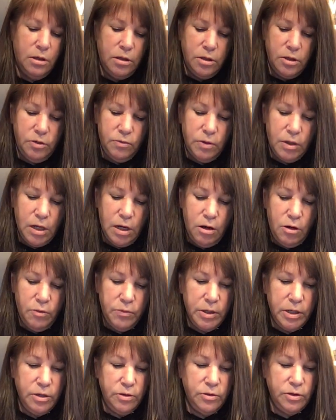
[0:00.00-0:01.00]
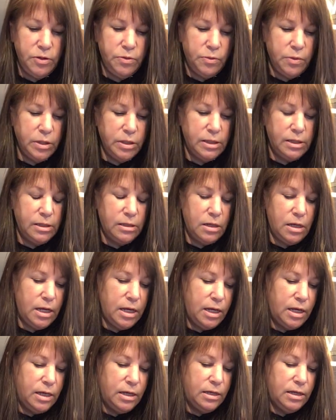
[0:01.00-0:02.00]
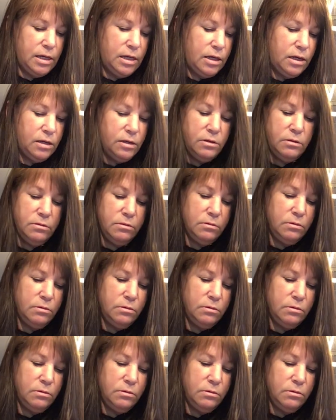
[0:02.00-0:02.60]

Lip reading: So again, all we used was a can